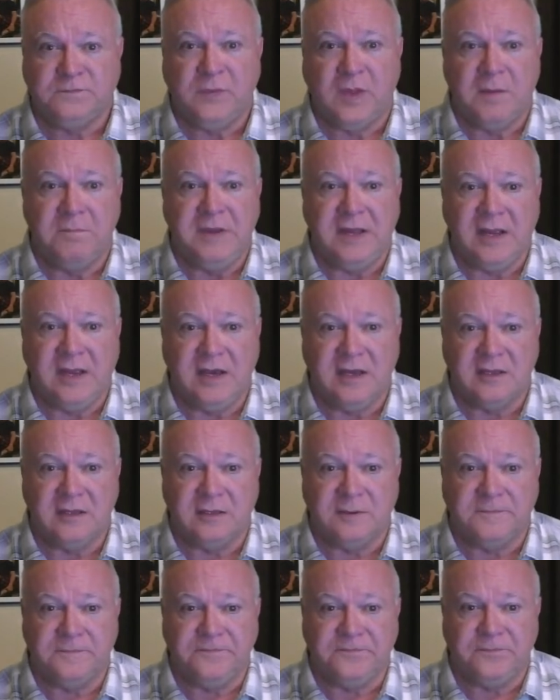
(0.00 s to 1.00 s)
because
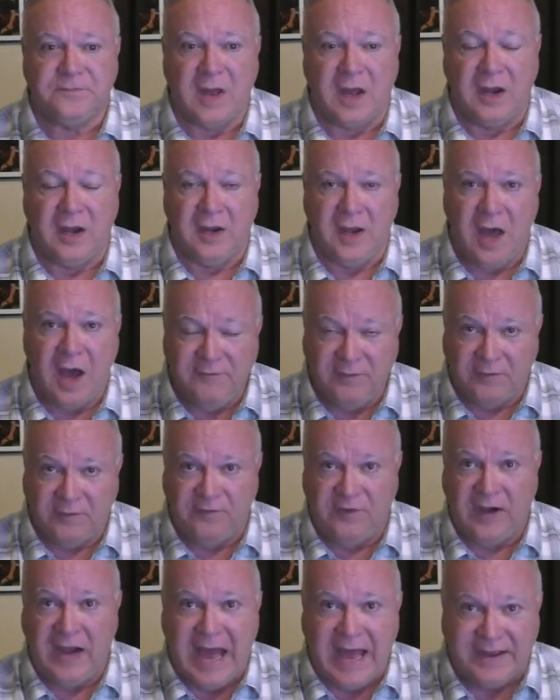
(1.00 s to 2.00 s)
a love of
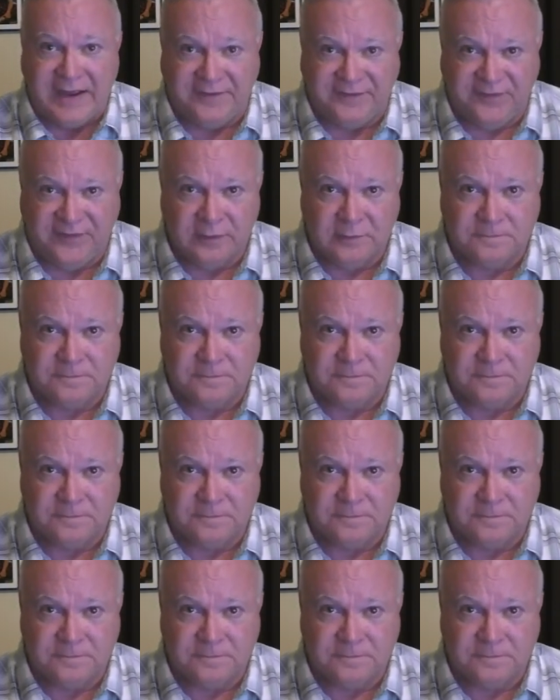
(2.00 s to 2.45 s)
life